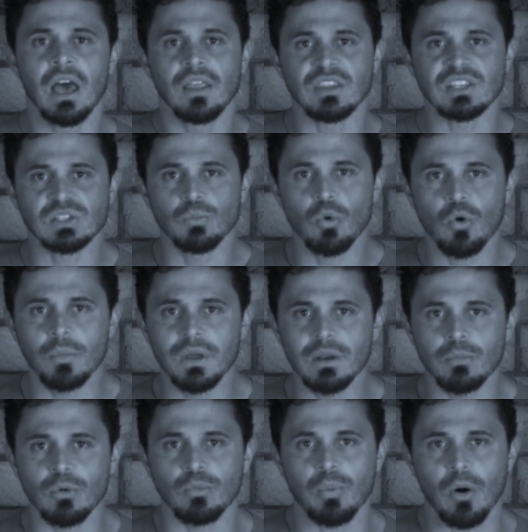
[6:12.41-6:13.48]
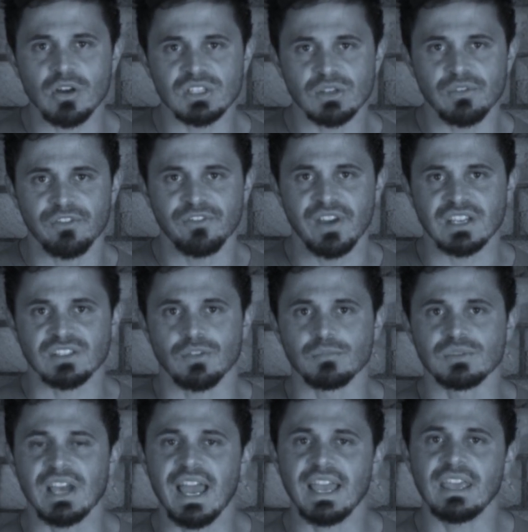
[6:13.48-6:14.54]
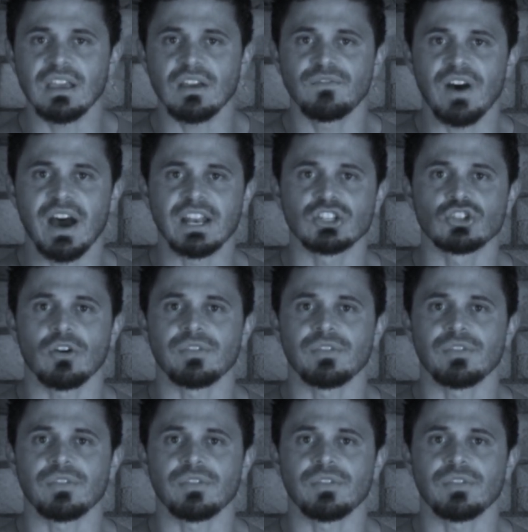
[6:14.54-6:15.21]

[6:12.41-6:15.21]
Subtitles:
the small minimal positive effects from taking advantage